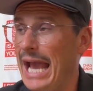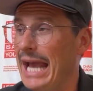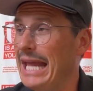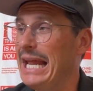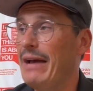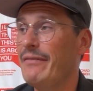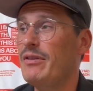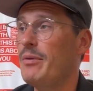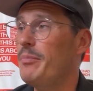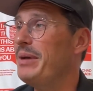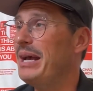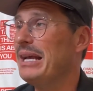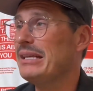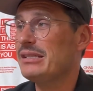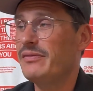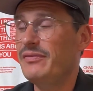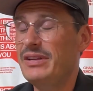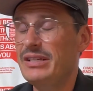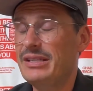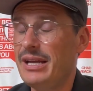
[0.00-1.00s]
and have the
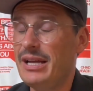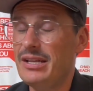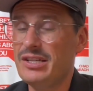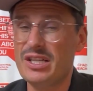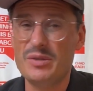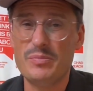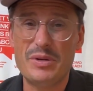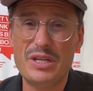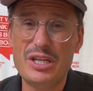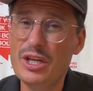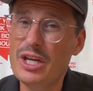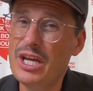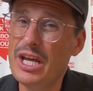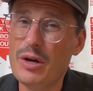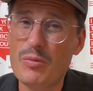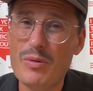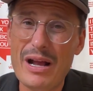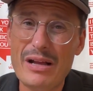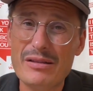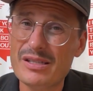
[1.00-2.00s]
best of intentions, but you get
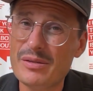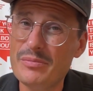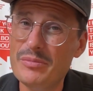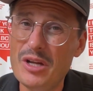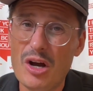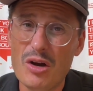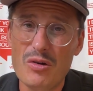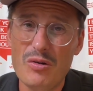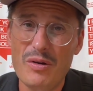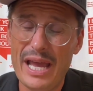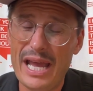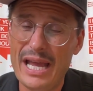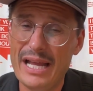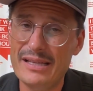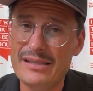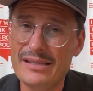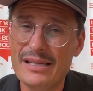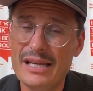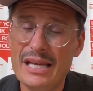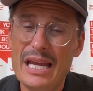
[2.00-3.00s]
around some
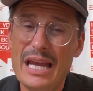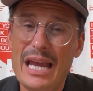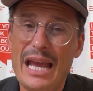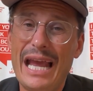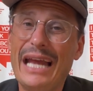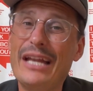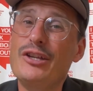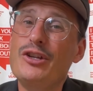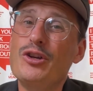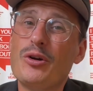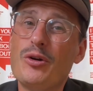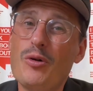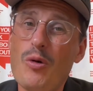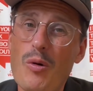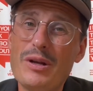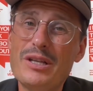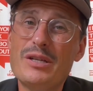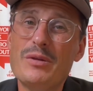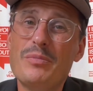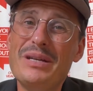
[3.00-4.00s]
knuckleheads and you're
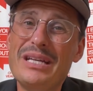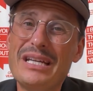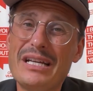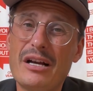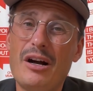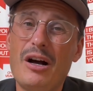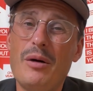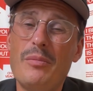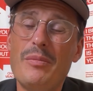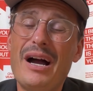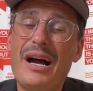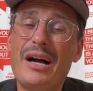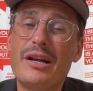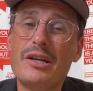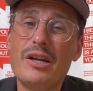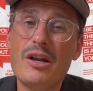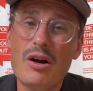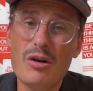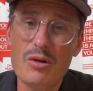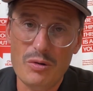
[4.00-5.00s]
going to become a
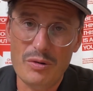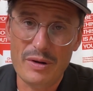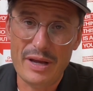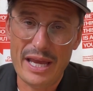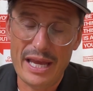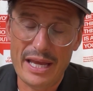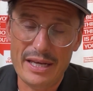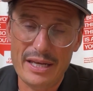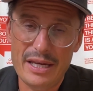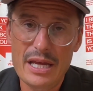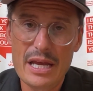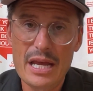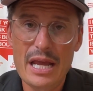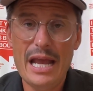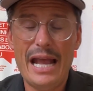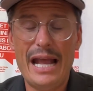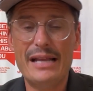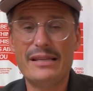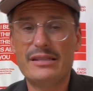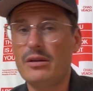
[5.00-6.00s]
knucklehead.
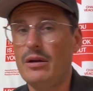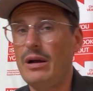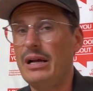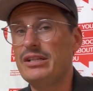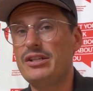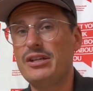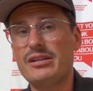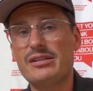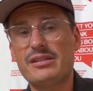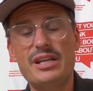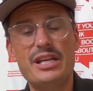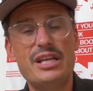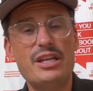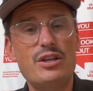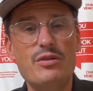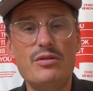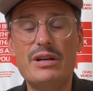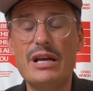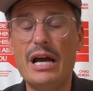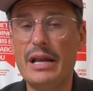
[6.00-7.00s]
And so I just think
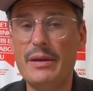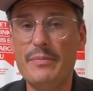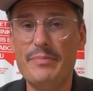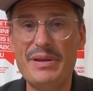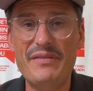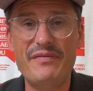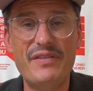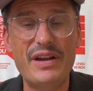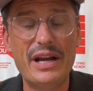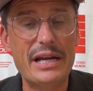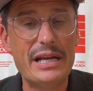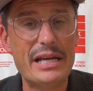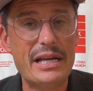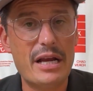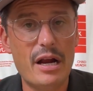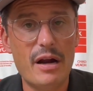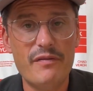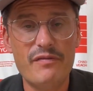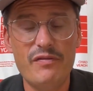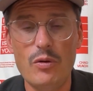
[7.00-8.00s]
you got to be very
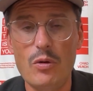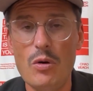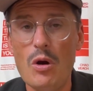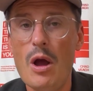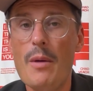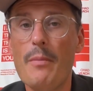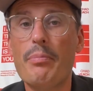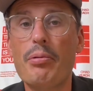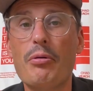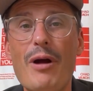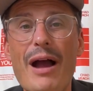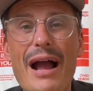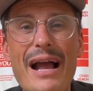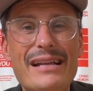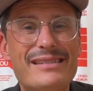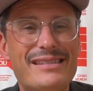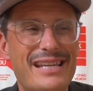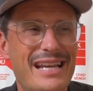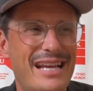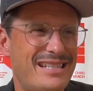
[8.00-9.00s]
careful.
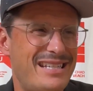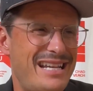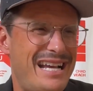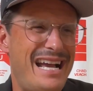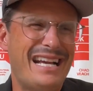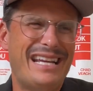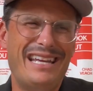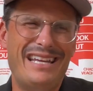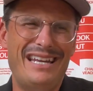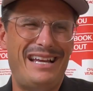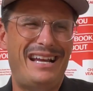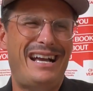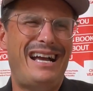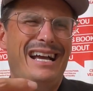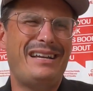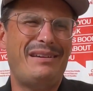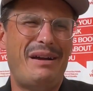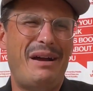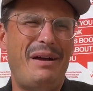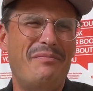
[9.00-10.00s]
Pride says, I'm
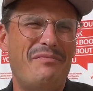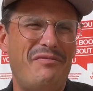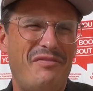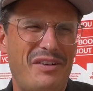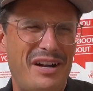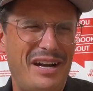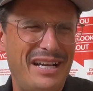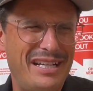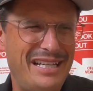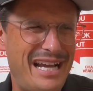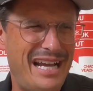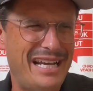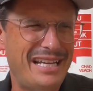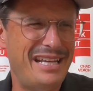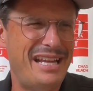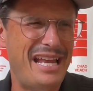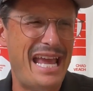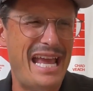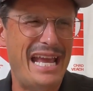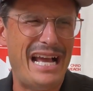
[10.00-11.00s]
fine. I
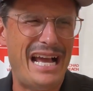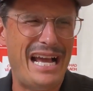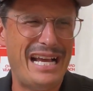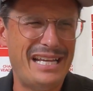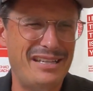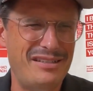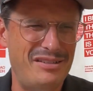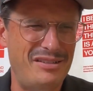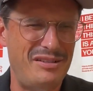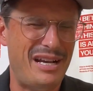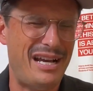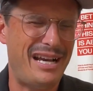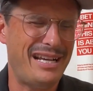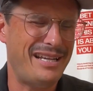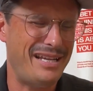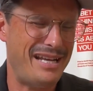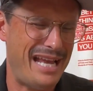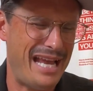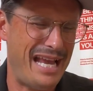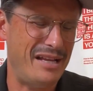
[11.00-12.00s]
can
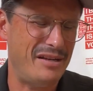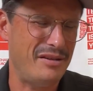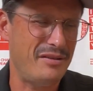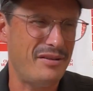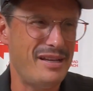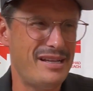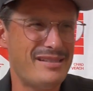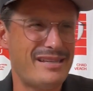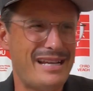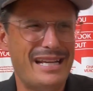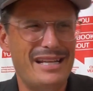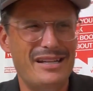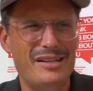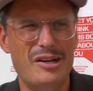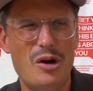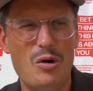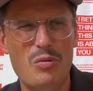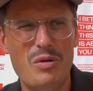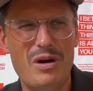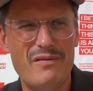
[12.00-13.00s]
handle this. I can
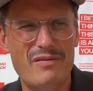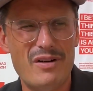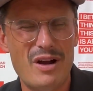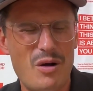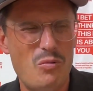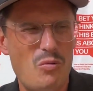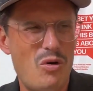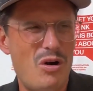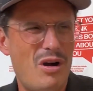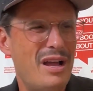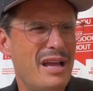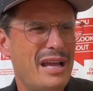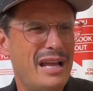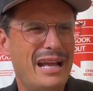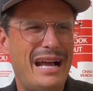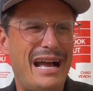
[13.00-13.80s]
go wherever I want.